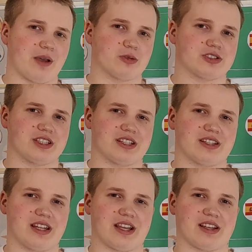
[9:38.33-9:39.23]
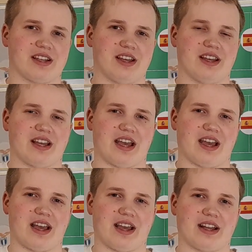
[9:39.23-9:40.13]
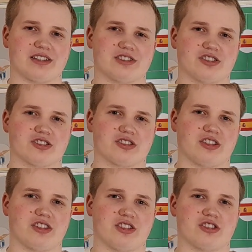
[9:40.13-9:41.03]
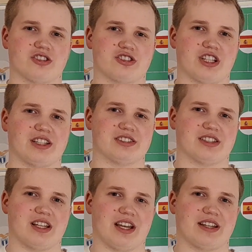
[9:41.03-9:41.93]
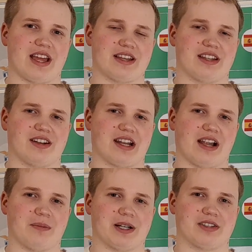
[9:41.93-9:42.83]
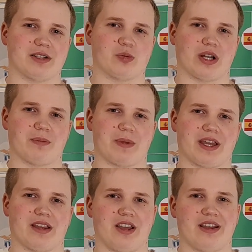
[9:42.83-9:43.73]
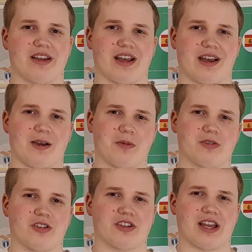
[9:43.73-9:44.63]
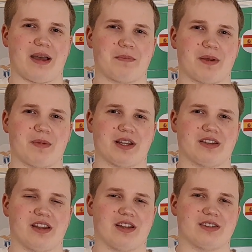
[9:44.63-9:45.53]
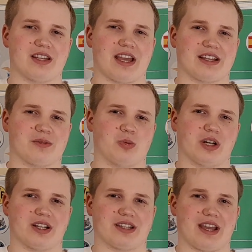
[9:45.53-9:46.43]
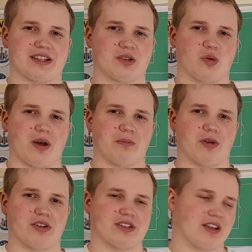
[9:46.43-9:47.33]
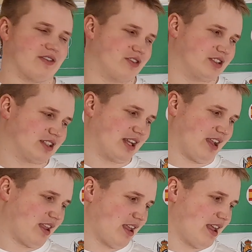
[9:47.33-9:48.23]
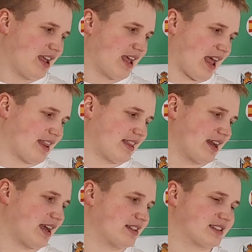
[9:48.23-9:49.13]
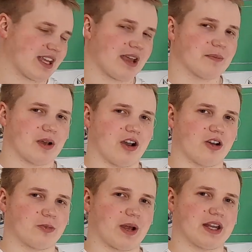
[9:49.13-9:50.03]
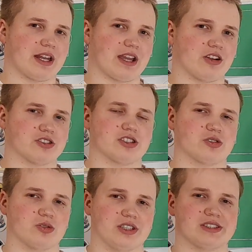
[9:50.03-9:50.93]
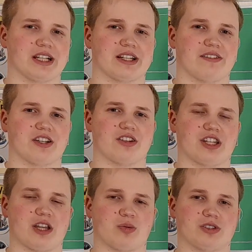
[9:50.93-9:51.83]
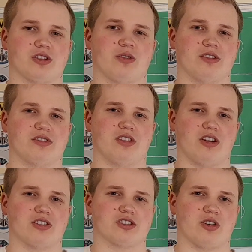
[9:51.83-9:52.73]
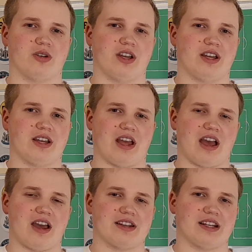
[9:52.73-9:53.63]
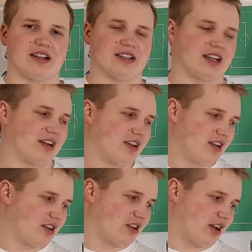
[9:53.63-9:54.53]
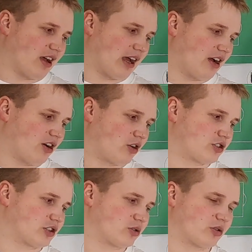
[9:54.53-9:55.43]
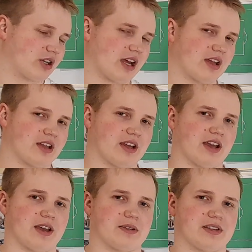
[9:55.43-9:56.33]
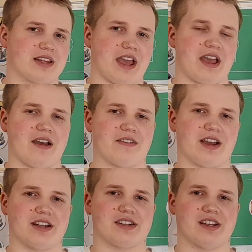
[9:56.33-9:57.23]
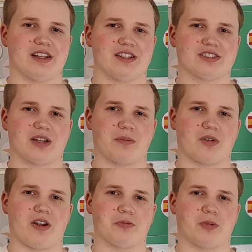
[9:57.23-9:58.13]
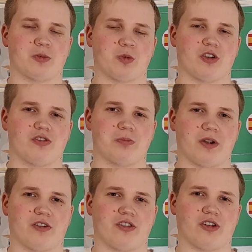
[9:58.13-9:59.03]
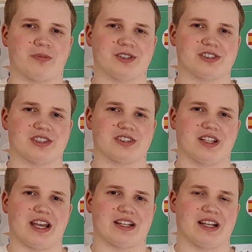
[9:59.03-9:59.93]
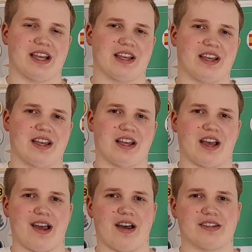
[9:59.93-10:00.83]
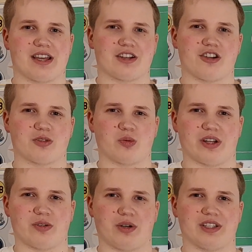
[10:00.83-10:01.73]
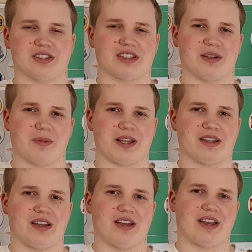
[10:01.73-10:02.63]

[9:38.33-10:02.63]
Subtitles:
would suggest that Real Madrid will be not happy, but will take the 1 point definitely. And the last game on Monday, Osasuna Celta Vigo, that was also 0-0. Osasuna, they have had some rough performances lately. They got win recently, but